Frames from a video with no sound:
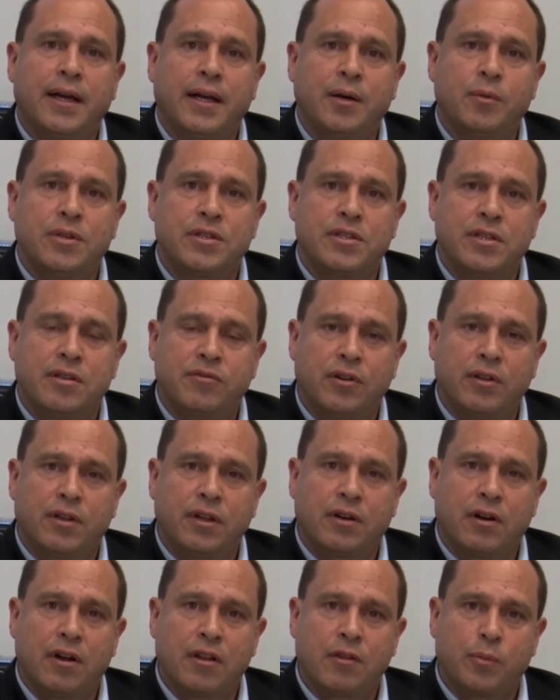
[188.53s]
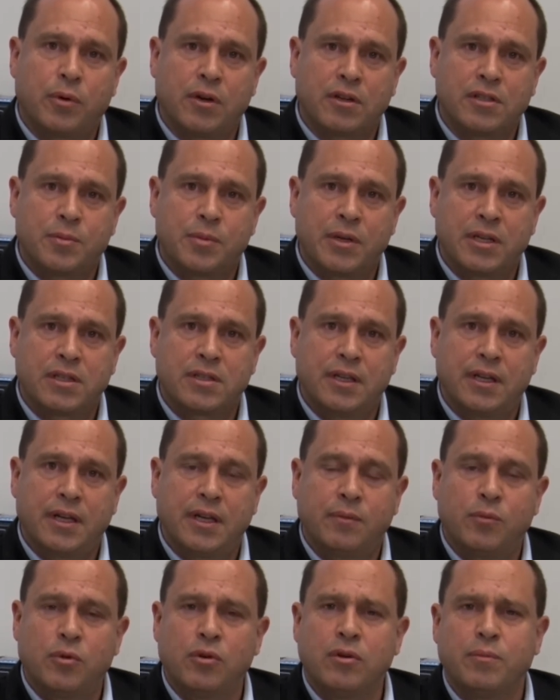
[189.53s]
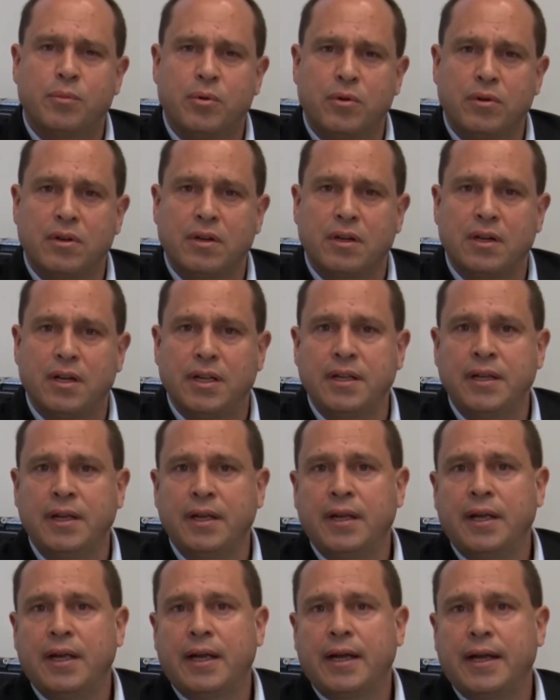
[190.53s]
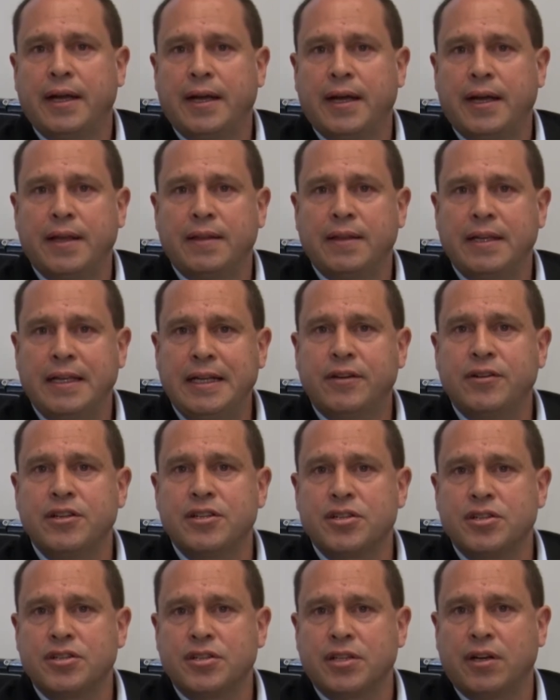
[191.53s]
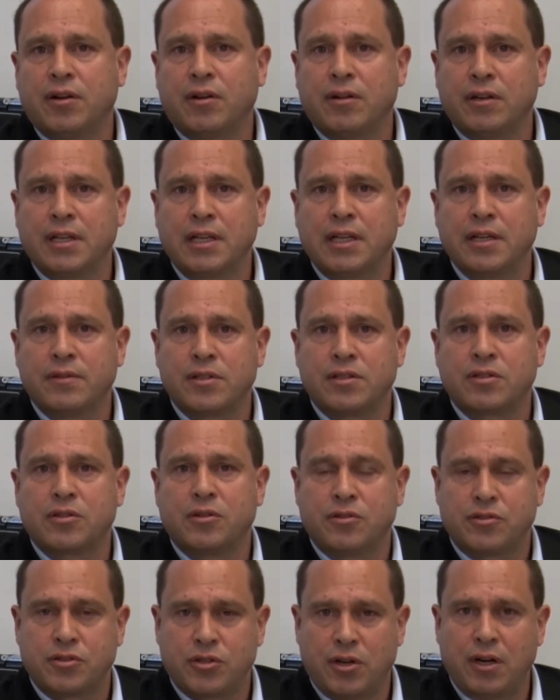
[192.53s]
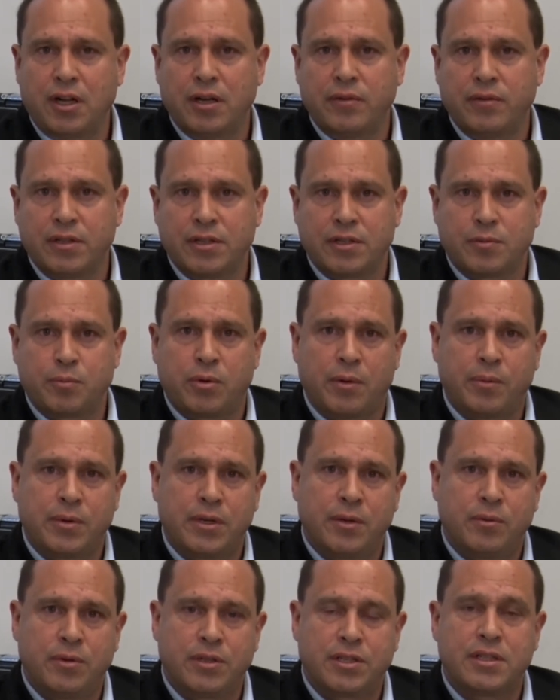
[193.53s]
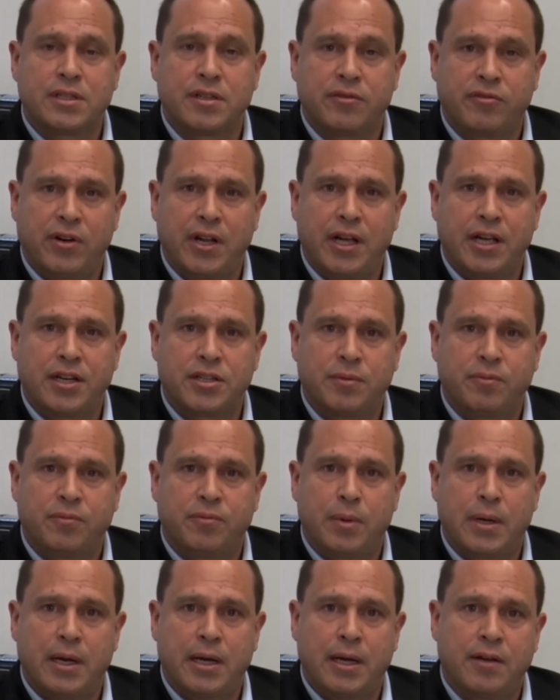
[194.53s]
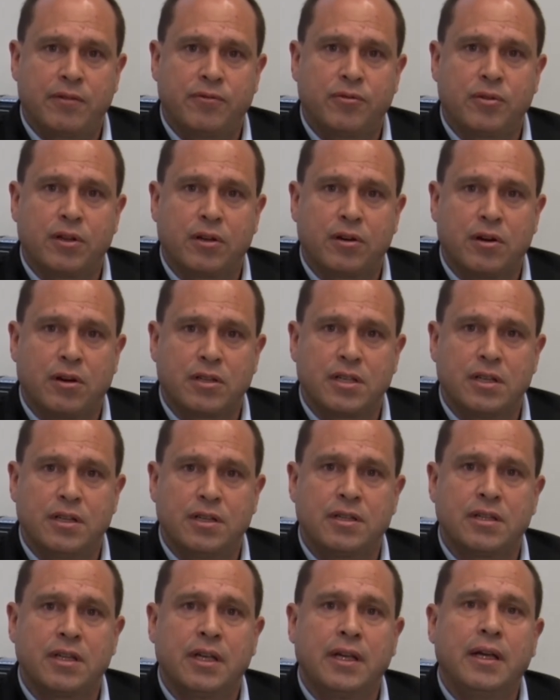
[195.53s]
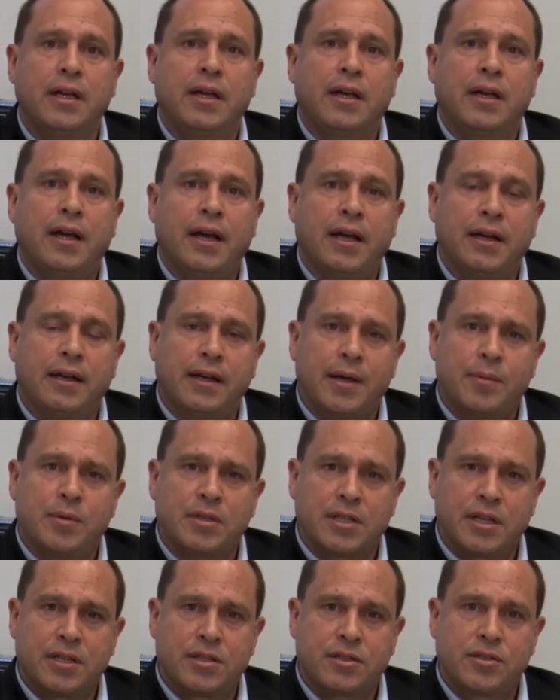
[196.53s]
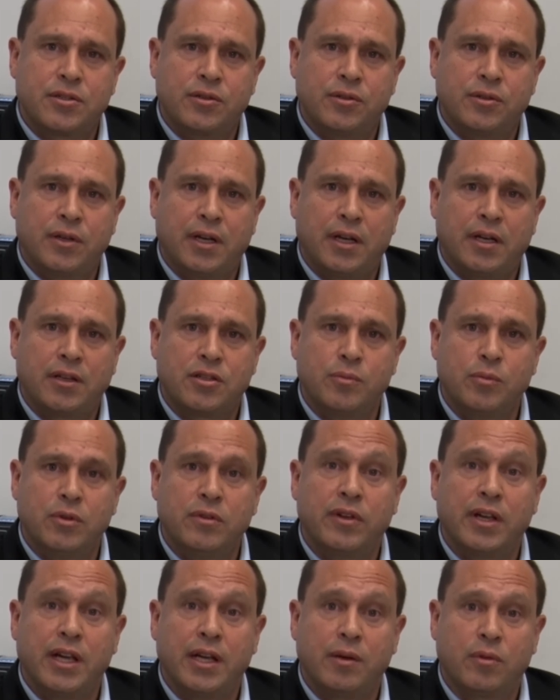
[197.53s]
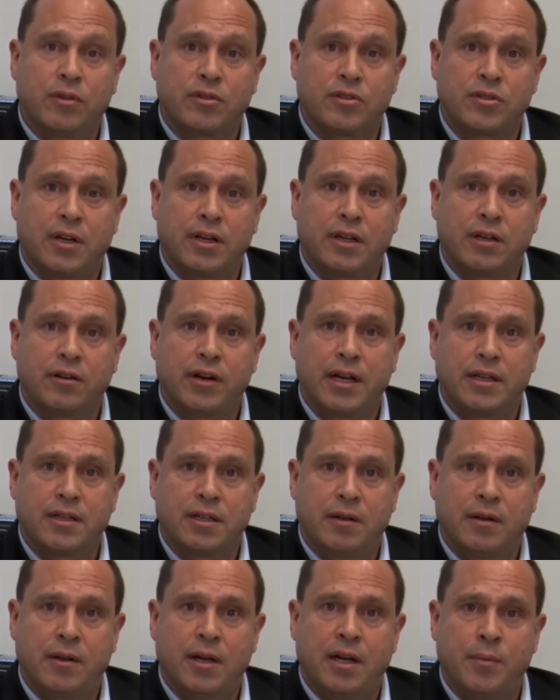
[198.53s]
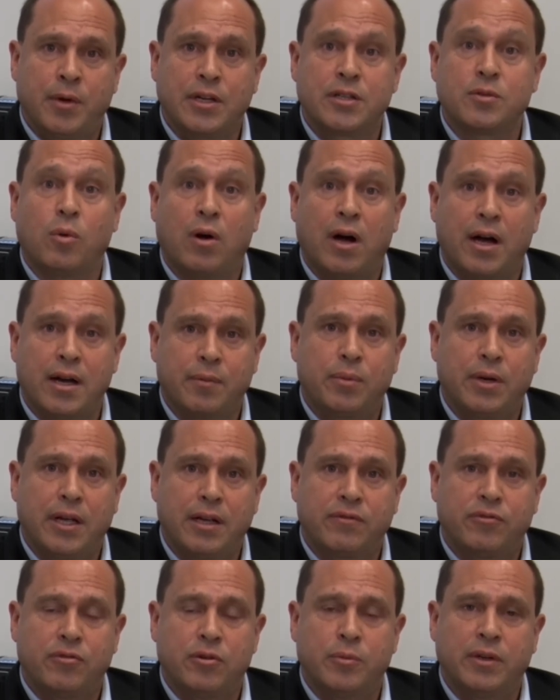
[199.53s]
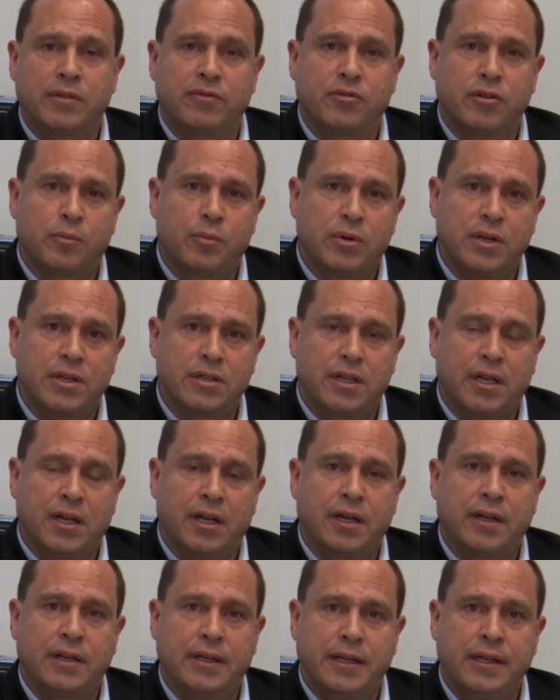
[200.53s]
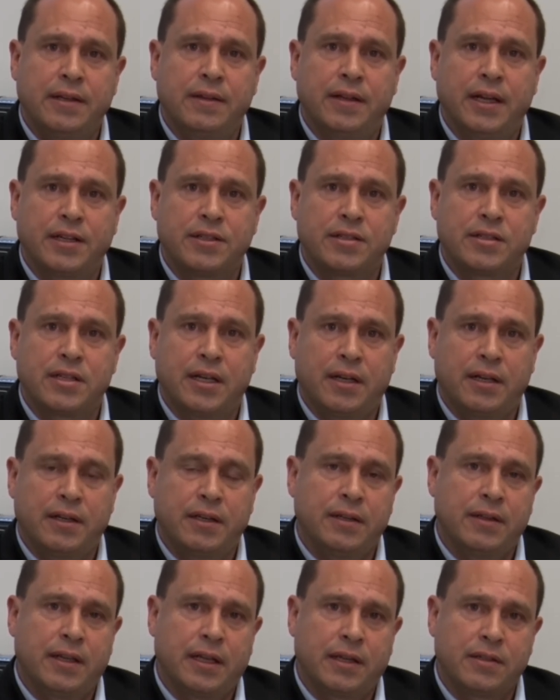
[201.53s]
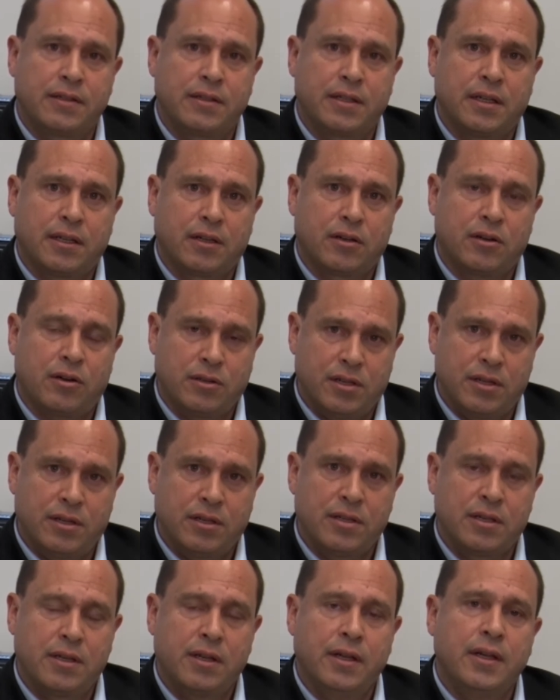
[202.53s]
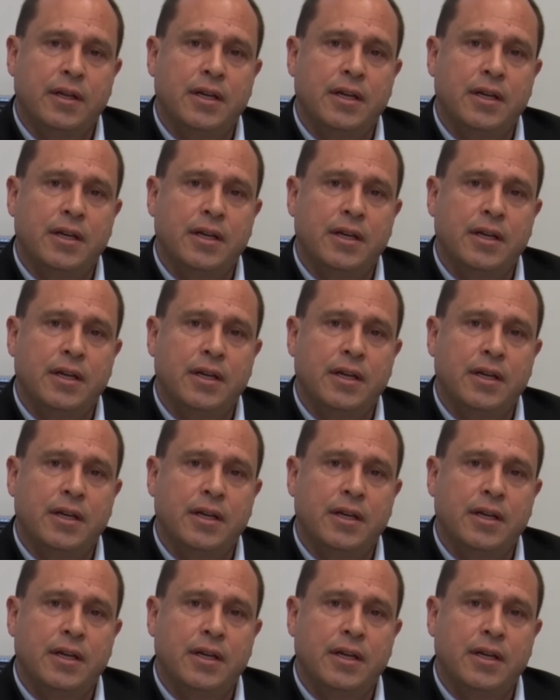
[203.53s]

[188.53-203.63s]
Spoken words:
We see further growth prospects there. And more importantly, the increase in shareholding gives us control over this property, which is a flagship for the continent, and enables us to move ahead with trying to create a much wider platform and footprint in that continent.